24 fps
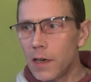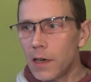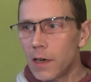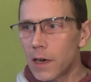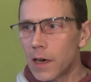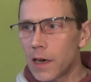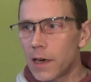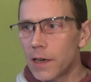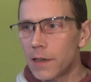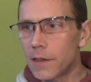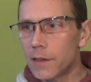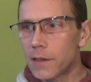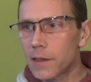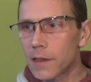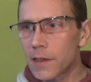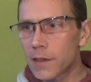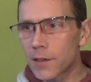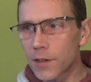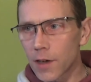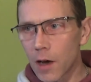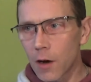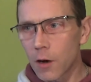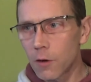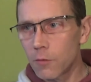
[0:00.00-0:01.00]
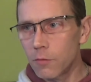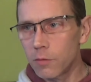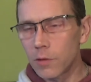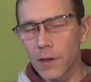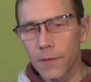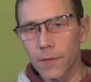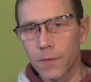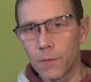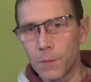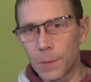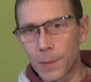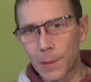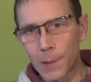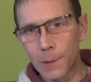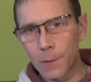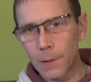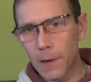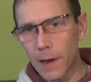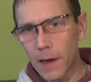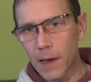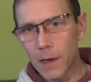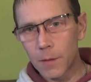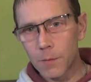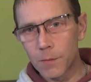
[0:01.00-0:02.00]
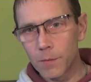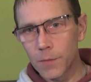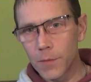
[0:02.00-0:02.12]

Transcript: And it's a whole different ball game.